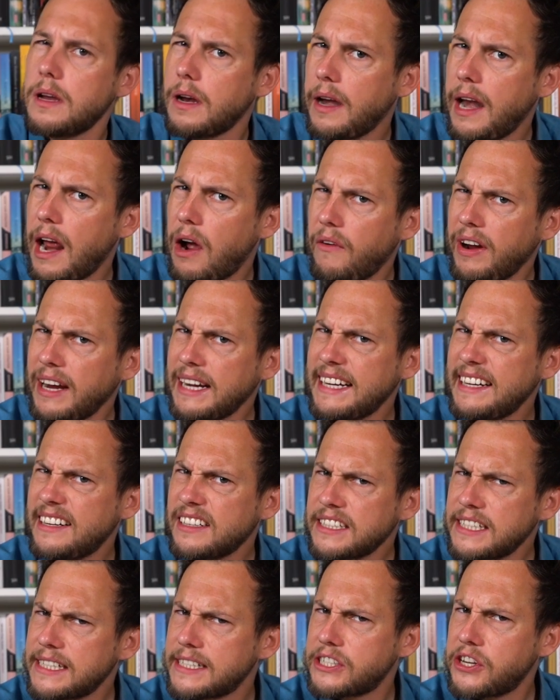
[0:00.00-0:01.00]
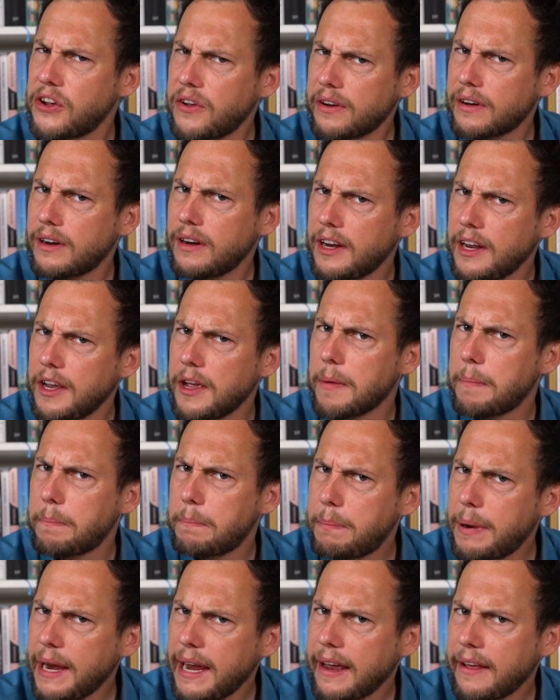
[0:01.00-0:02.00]
Now it does certainly
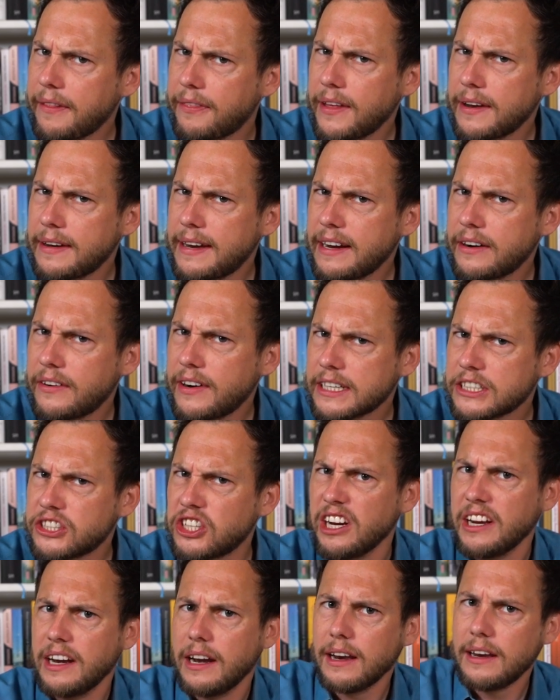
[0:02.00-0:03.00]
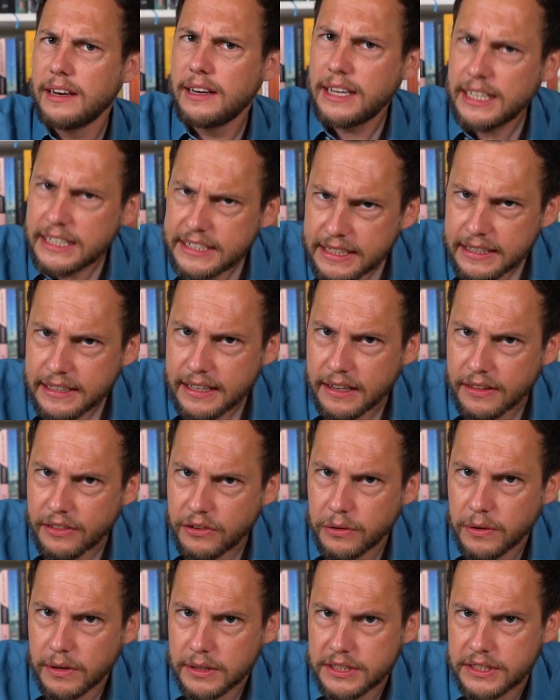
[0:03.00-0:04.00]
appear that they're actually listening
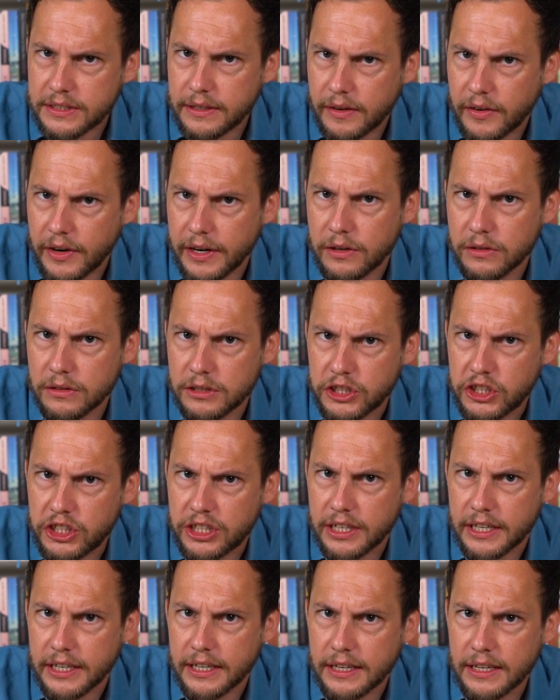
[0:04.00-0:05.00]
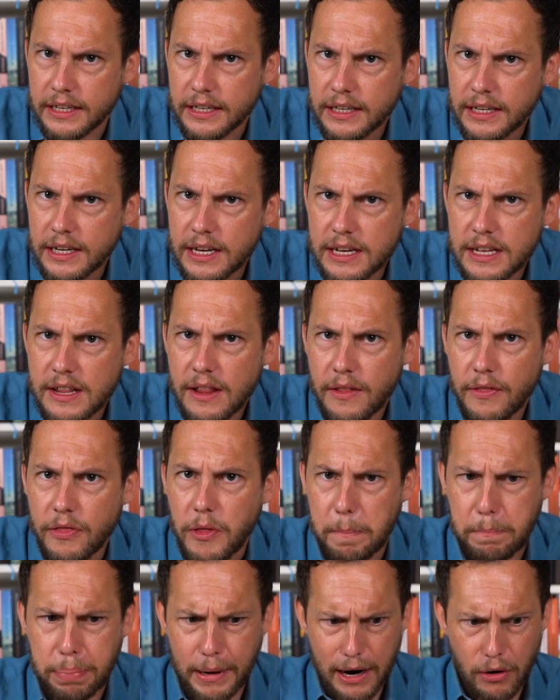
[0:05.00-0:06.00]
to us there in Holstein. The
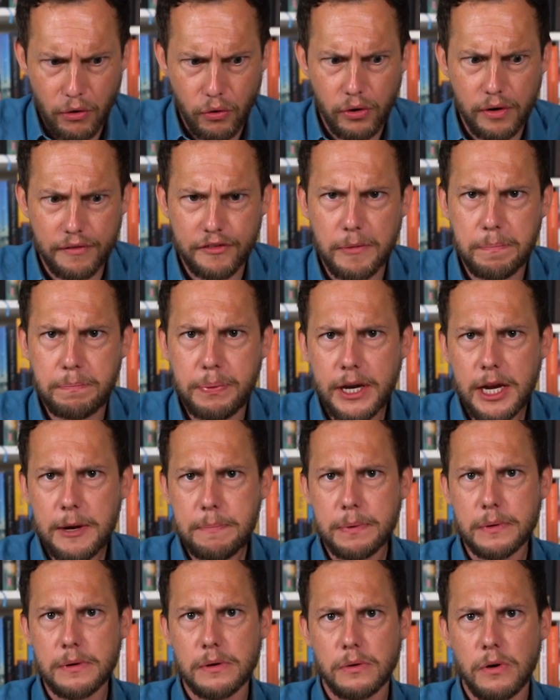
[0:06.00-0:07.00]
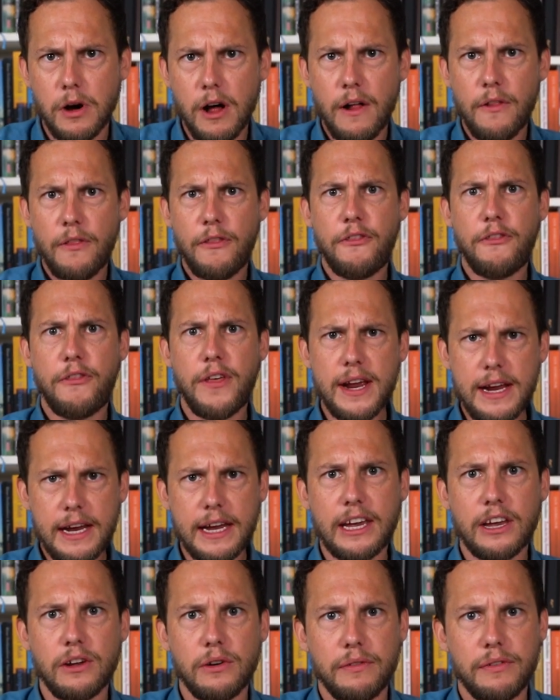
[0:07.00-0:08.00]
power of the people! Thank
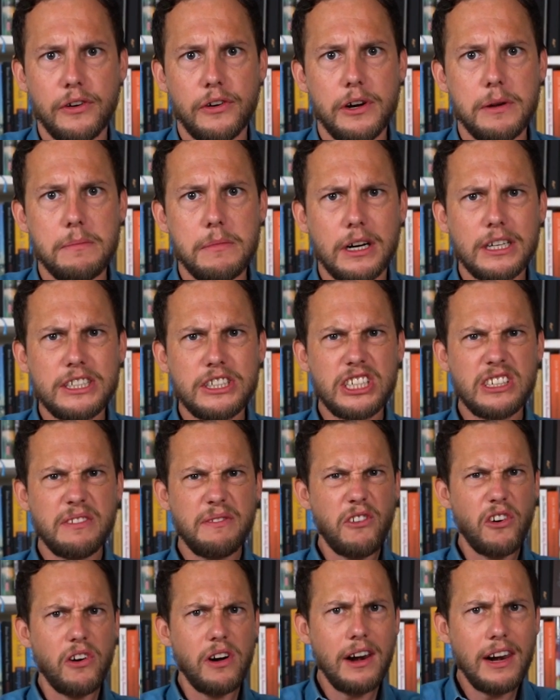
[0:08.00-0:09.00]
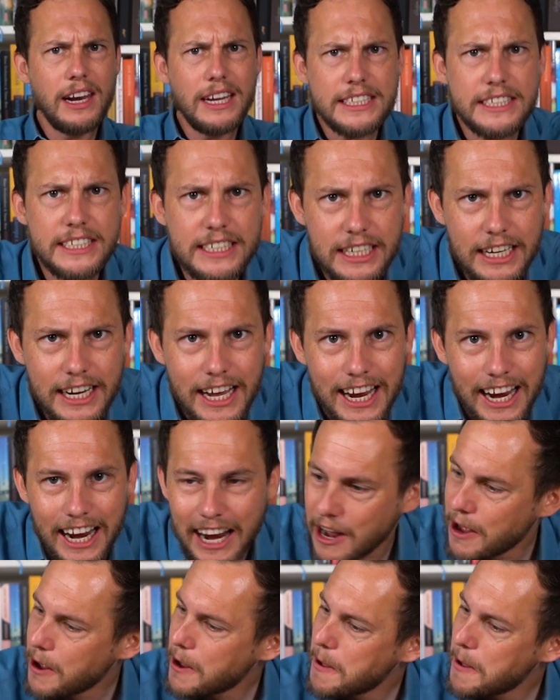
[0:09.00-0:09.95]
you very much for listening